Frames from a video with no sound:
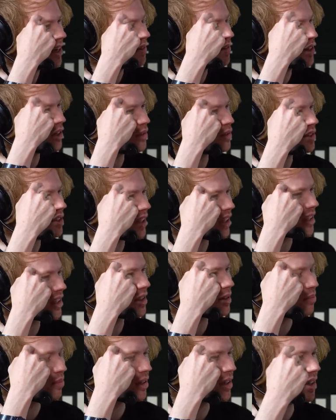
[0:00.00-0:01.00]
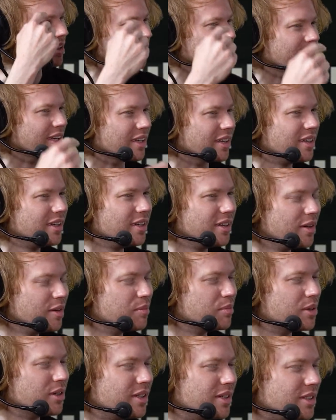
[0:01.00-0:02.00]
of it, it was this pretty
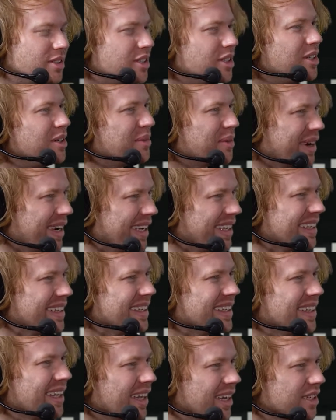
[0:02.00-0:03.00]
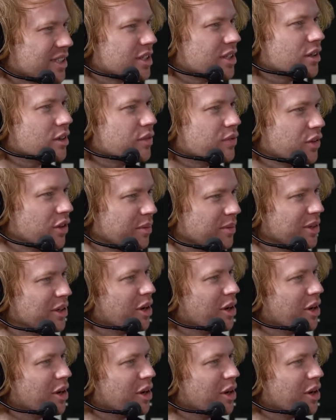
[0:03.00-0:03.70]
G-rated, chill film.